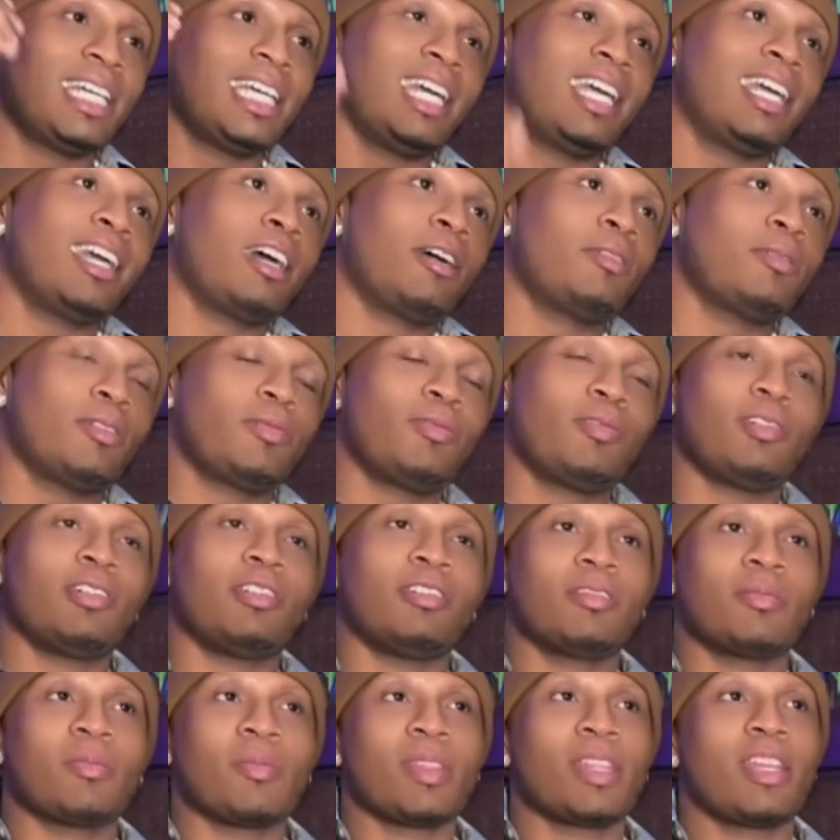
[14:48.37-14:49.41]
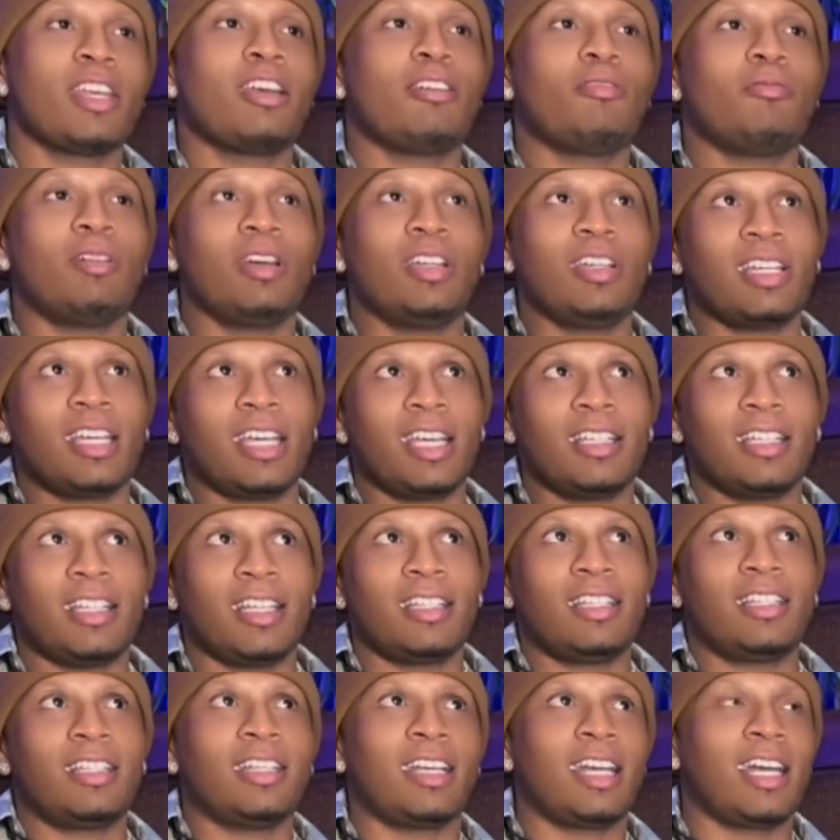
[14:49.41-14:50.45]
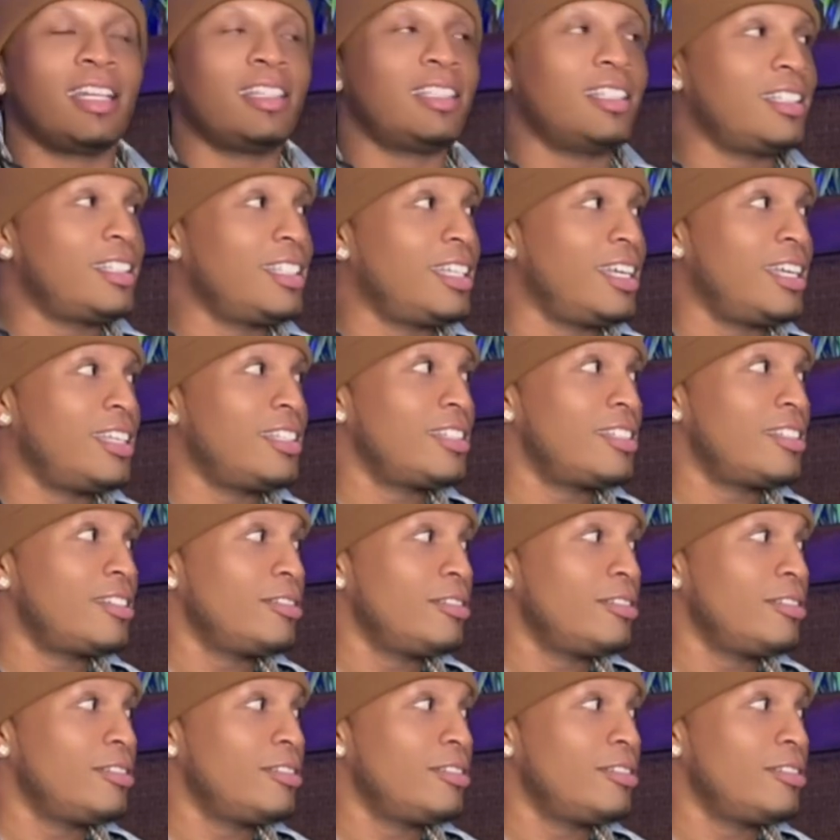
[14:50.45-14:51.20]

Hang up the phone, went and got the test.